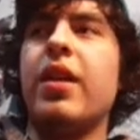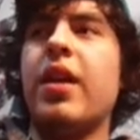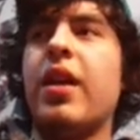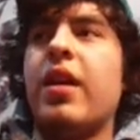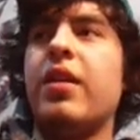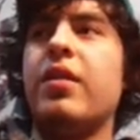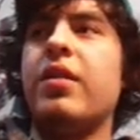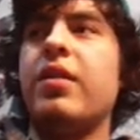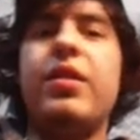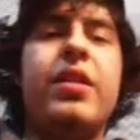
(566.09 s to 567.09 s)

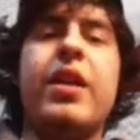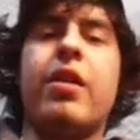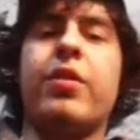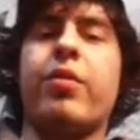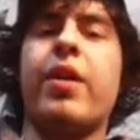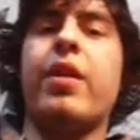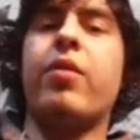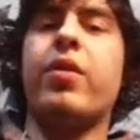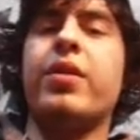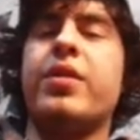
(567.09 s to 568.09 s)
and you didn't hear it on the radio
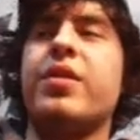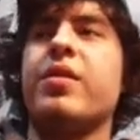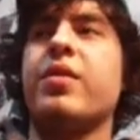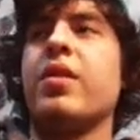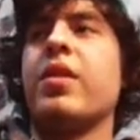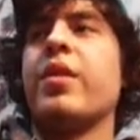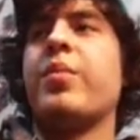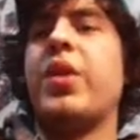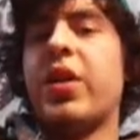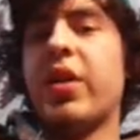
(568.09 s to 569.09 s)
once
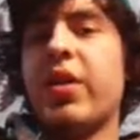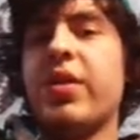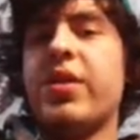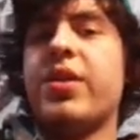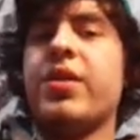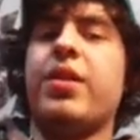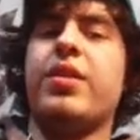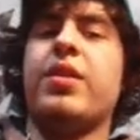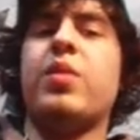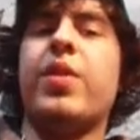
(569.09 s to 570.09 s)
because he's
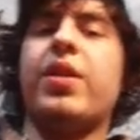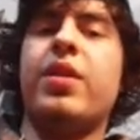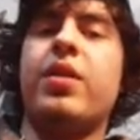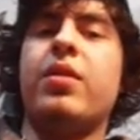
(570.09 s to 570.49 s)
independent,